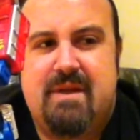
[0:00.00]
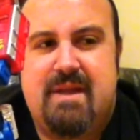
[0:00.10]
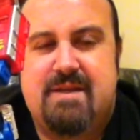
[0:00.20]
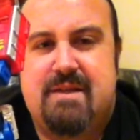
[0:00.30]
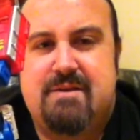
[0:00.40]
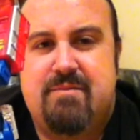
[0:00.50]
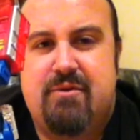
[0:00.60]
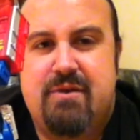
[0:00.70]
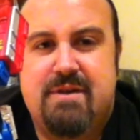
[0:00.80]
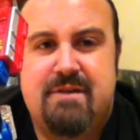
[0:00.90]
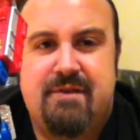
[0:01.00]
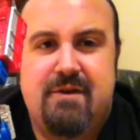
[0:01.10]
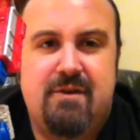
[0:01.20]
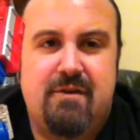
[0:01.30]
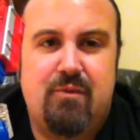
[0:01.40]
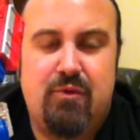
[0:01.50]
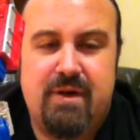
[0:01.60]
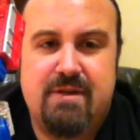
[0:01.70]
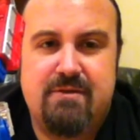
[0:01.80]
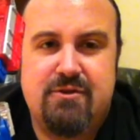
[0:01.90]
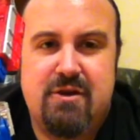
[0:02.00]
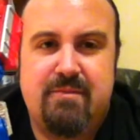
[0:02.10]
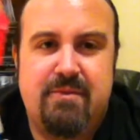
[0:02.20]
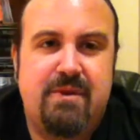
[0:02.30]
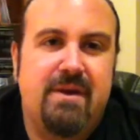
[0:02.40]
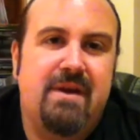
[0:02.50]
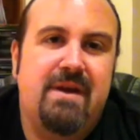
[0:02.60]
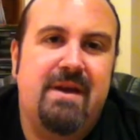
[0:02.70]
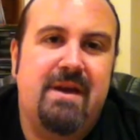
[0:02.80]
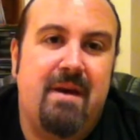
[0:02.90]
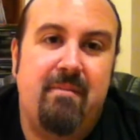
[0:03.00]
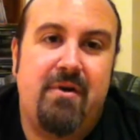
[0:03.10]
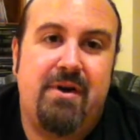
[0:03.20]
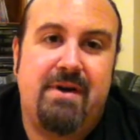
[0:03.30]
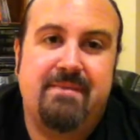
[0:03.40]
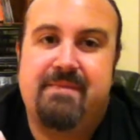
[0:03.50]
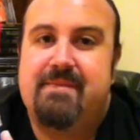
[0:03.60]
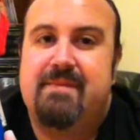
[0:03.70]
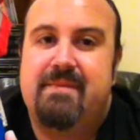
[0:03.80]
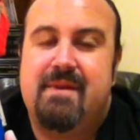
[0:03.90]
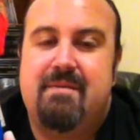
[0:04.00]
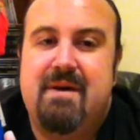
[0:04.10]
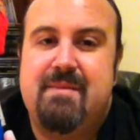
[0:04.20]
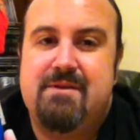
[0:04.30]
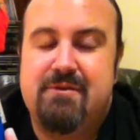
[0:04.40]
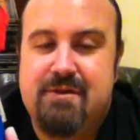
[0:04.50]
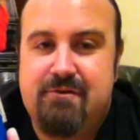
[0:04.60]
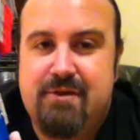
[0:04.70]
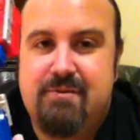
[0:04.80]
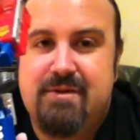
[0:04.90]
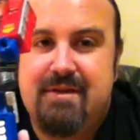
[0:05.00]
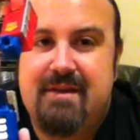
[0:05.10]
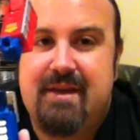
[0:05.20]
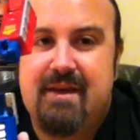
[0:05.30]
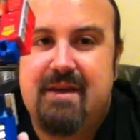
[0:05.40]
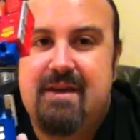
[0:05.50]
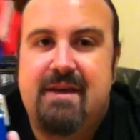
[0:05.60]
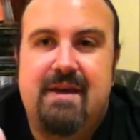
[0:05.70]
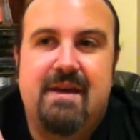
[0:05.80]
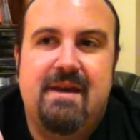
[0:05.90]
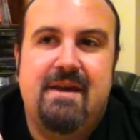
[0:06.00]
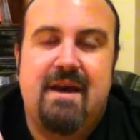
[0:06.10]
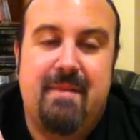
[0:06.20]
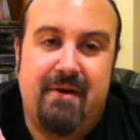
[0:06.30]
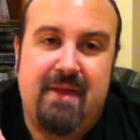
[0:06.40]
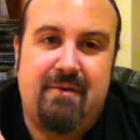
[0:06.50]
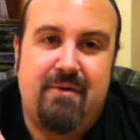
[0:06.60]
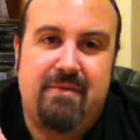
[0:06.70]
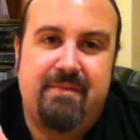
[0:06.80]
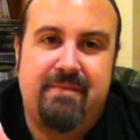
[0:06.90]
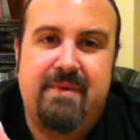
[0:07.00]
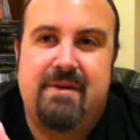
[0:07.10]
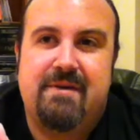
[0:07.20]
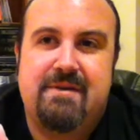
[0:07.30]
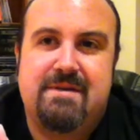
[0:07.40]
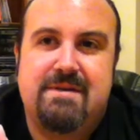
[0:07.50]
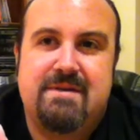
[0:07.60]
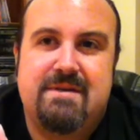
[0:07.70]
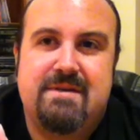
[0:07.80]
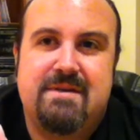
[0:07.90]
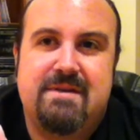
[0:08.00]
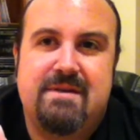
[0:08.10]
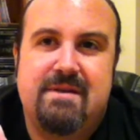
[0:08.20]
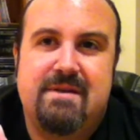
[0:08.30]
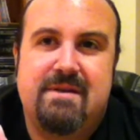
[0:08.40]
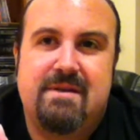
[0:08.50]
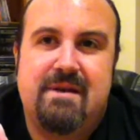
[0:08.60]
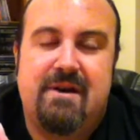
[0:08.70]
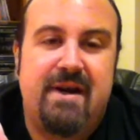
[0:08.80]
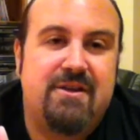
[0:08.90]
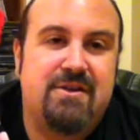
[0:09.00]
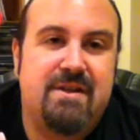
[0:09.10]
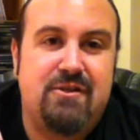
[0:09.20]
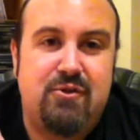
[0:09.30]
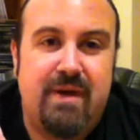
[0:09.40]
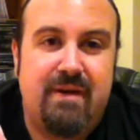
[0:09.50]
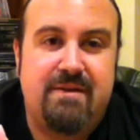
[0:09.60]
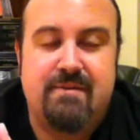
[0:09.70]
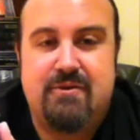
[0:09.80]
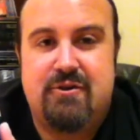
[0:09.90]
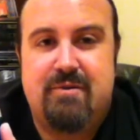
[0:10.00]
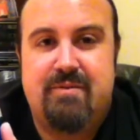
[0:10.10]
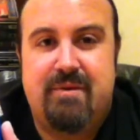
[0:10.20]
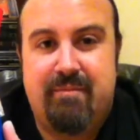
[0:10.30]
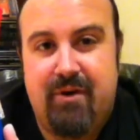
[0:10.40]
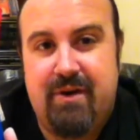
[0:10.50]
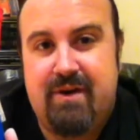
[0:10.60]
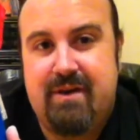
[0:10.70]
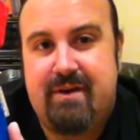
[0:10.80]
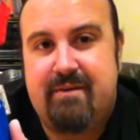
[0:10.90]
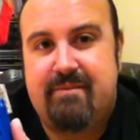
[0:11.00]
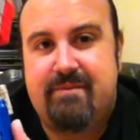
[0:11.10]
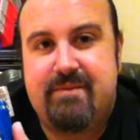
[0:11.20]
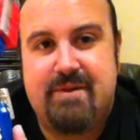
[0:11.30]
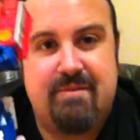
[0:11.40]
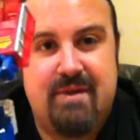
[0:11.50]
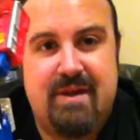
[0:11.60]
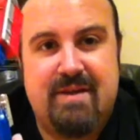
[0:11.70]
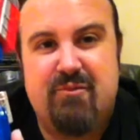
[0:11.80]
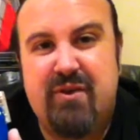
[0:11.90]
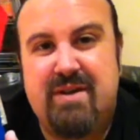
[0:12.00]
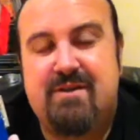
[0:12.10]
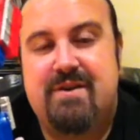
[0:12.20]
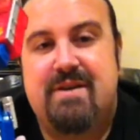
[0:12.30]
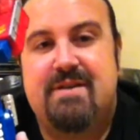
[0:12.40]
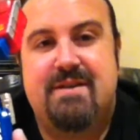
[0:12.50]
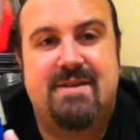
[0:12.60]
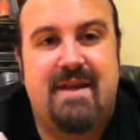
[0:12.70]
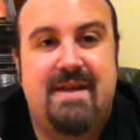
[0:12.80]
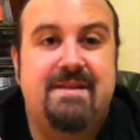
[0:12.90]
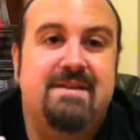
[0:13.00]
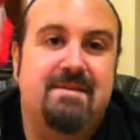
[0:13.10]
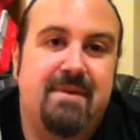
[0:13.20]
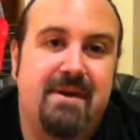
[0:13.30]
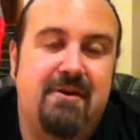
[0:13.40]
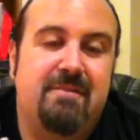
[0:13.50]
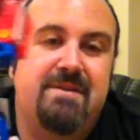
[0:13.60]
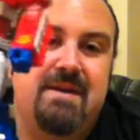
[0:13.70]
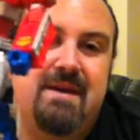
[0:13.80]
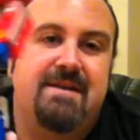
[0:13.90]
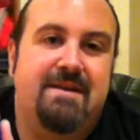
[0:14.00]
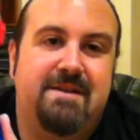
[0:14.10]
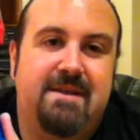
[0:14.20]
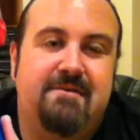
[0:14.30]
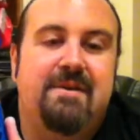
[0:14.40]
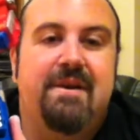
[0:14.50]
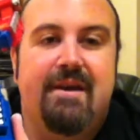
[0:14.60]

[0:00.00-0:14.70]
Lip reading: that's no surprise if you can't walk into a shop and buy it. Yeah, maybe Toys R Us want to think about that one, because I actually enjoy going to a shop and buying something. It's more exciting to see it, to pick it up, to take it to the till